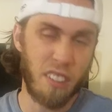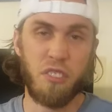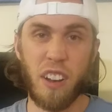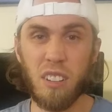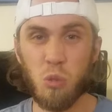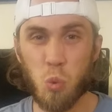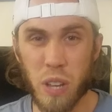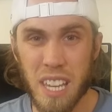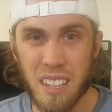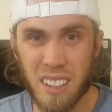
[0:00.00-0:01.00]
of felt
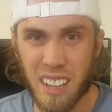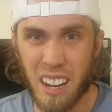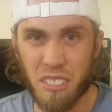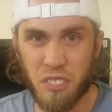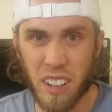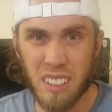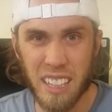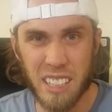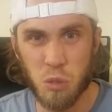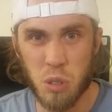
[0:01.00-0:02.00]
weak, kind of felt
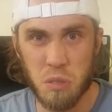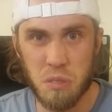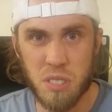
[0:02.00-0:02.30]
like it would